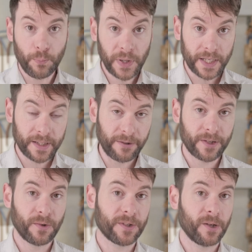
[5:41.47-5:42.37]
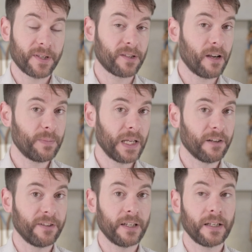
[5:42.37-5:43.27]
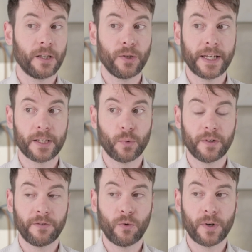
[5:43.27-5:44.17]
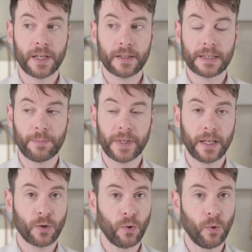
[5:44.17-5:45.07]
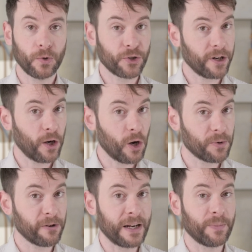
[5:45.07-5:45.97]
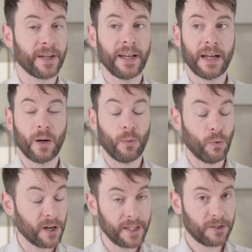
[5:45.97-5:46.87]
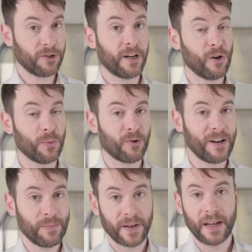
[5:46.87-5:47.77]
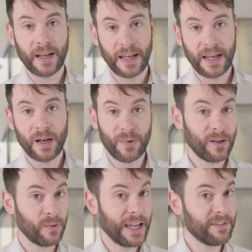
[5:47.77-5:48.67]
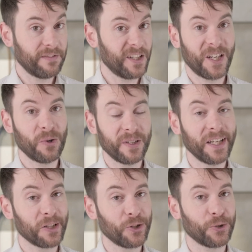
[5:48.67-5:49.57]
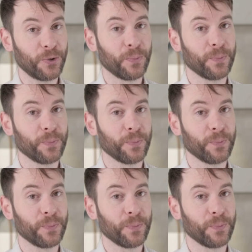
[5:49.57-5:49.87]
but there is also a side benefit. You get to avoid something called dry hop creep. What is dry hop creep? Well, we have a video on that too.